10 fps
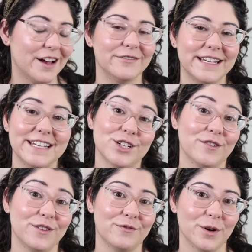of each
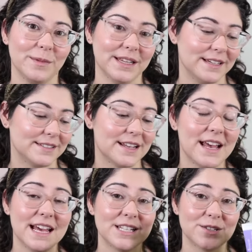of the formulas
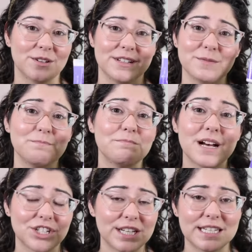so that it is
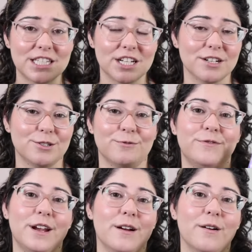much easier to
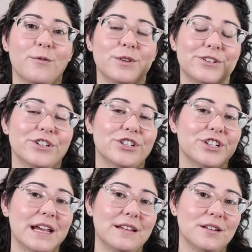figure out which
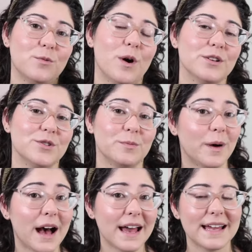shade you want to
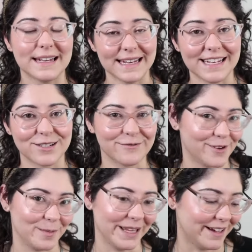buy in each
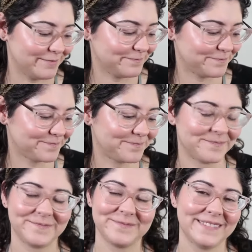formula.
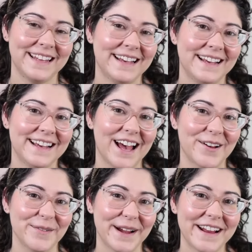
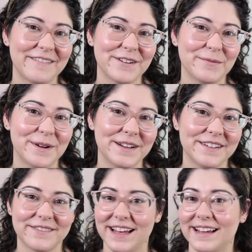All right,
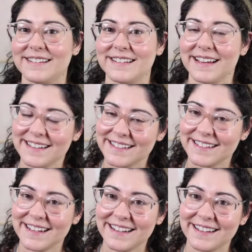everyone, if that is
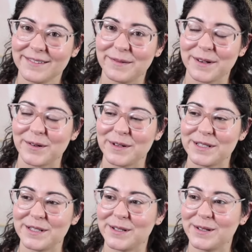it, we're
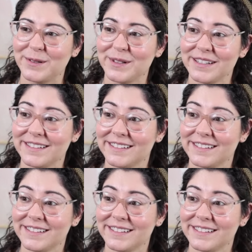going to...